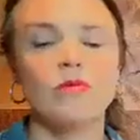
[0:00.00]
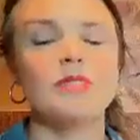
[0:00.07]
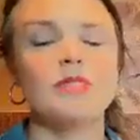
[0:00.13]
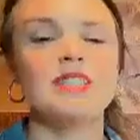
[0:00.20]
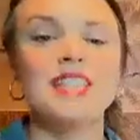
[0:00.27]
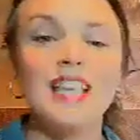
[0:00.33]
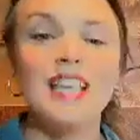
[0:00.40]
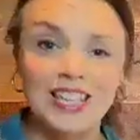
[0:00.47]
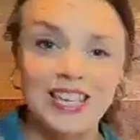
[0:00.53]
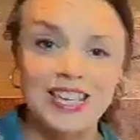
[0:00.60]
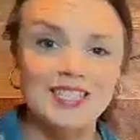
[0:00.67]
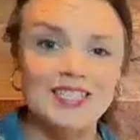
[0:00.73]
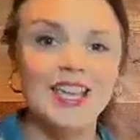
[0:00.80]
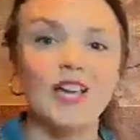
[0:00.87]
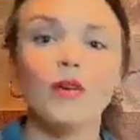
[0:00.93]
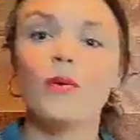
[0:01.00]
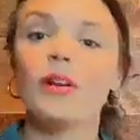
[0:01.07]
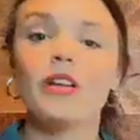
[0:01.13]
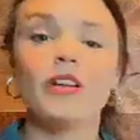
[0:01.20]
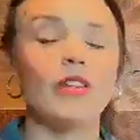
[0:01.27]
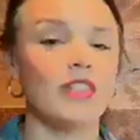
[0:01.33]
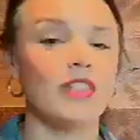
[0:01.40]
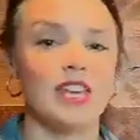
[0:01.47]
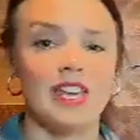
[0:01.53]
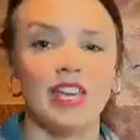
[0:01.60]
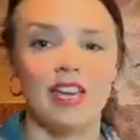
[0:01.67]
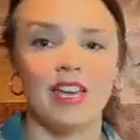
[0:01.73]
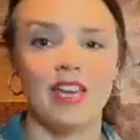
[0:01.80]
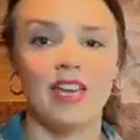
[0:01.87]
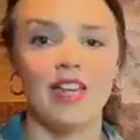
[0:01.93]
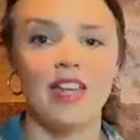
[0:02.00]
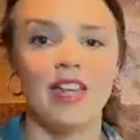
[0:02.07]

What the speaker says: resilience, and critical thinking